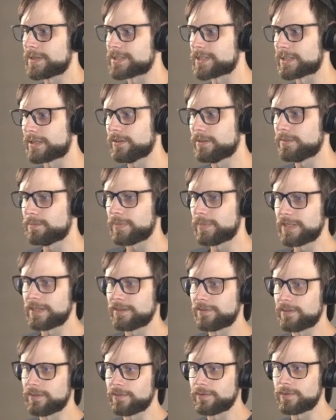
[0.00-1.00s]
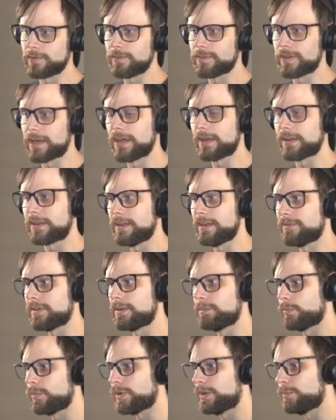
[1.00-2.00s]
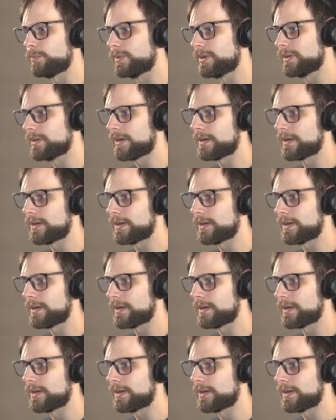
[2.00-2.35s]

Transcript: a good bit to do that, given we will